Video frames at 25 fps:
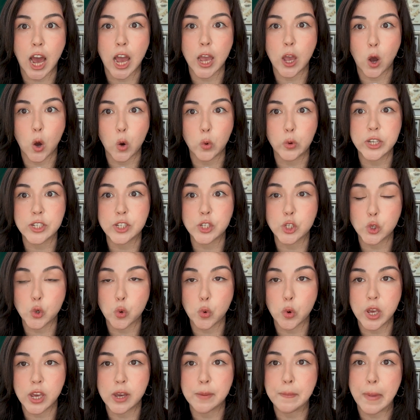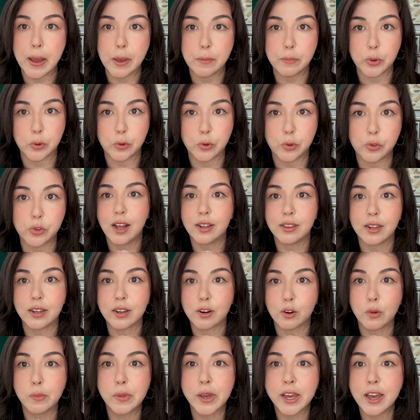I always tweak my booth a
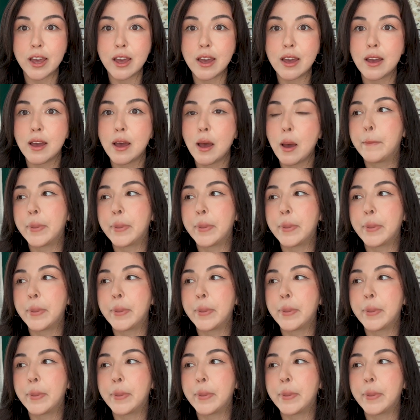little bit,